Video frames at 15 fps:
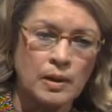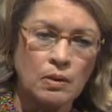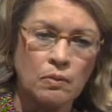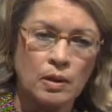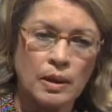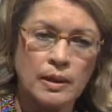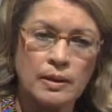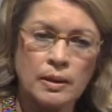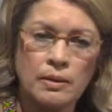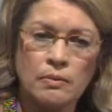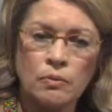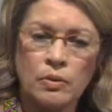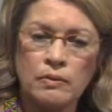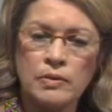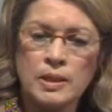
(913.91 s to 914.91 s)
Well, I think
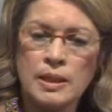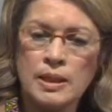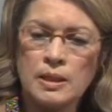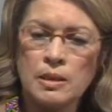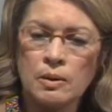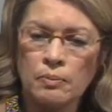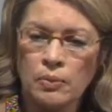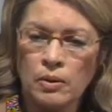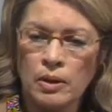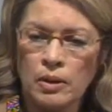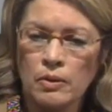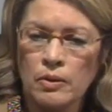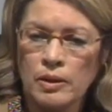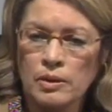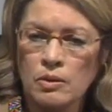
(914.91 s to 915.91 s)
we've seen some
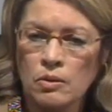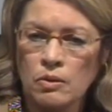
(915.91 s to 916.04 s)
progress